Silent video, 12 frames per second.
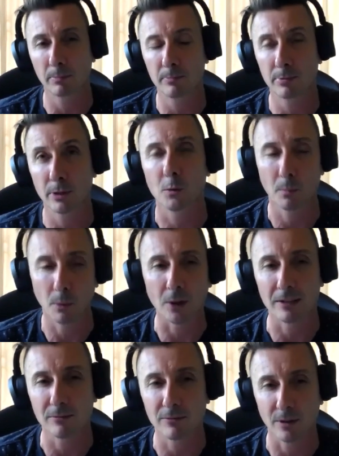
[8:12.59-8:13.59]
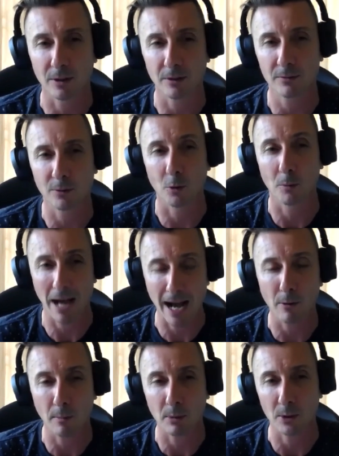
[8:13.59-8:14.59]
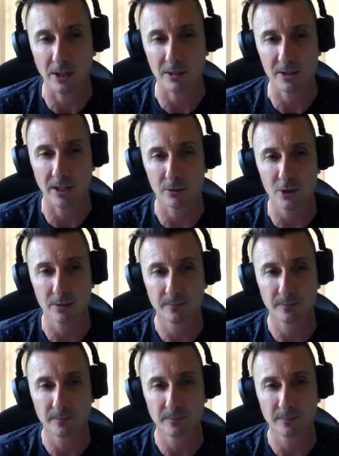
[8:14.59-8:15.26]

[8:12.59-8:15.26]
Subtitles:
pro point for PowerPoint as such.